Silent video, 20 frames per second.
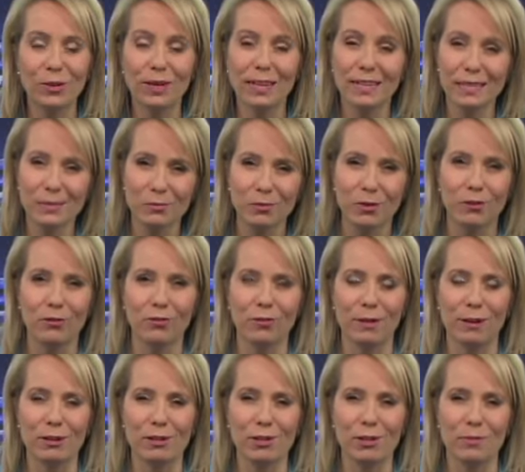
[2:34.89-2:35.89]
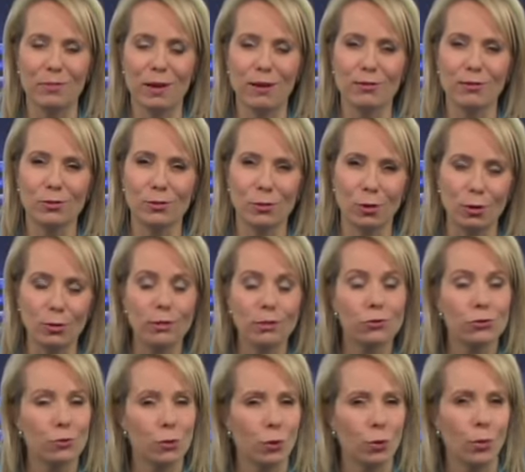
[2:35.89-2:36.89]
more information about strokes and stroke
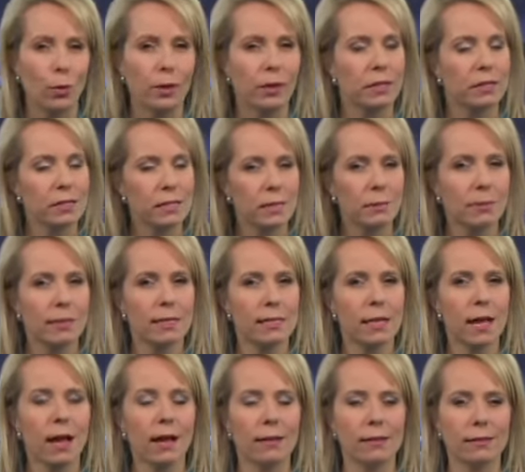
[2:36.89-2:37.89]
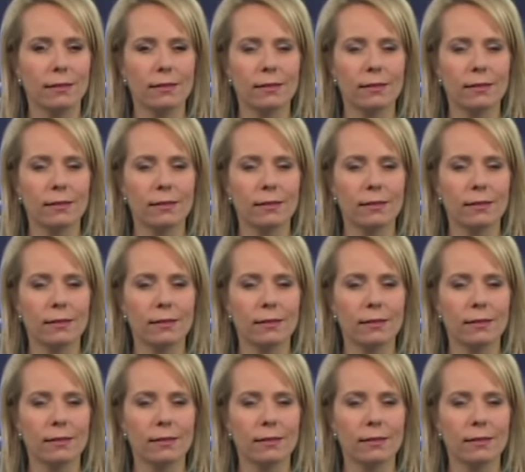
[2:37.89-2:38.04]
awareness and some of the signs?